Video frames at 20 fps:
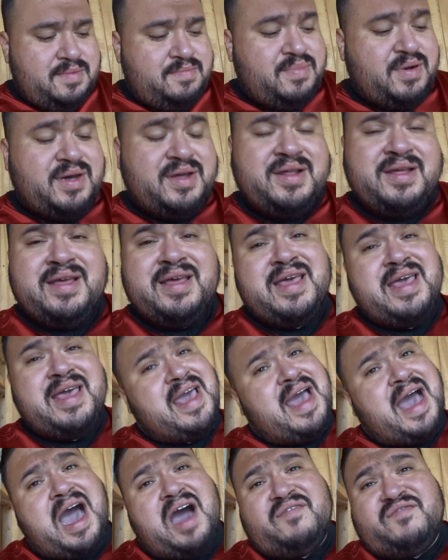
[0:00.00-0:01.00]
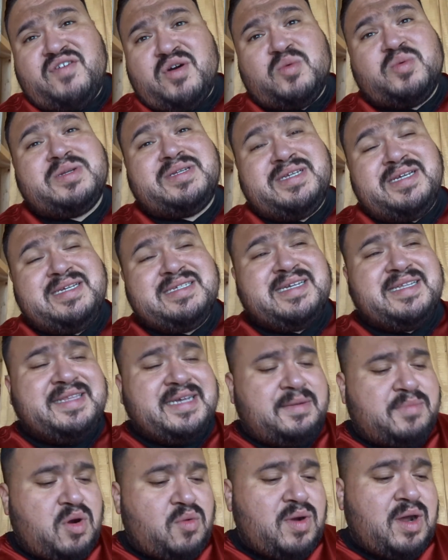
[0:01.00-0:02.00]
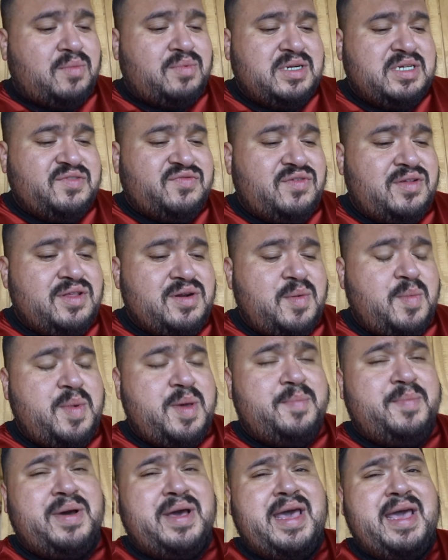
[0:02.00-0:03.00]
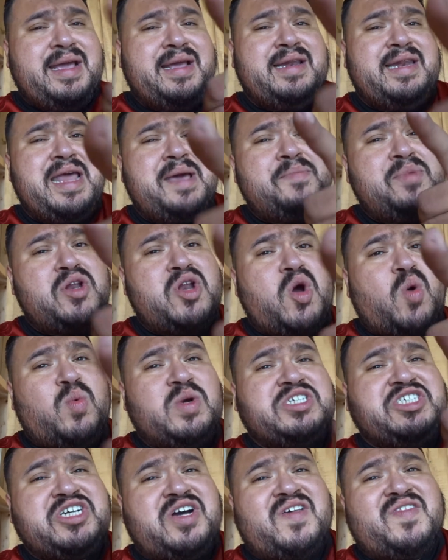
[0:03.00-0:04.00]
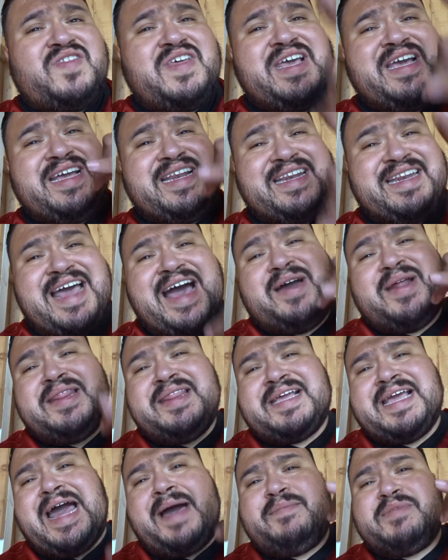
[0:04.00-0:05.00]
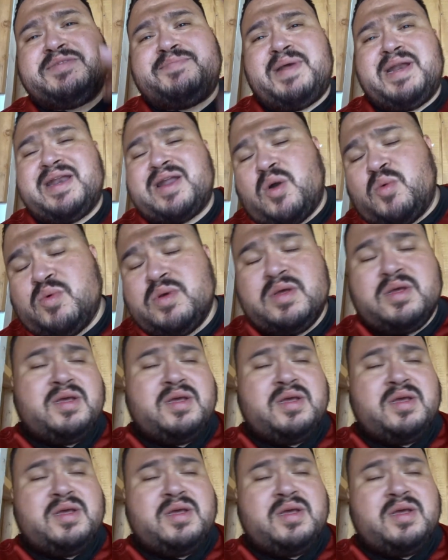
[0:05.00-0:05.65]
But I fuck with these. I think I'm gonna rock with these for a little bit. But hey, let me know what y'all think down in the comments below.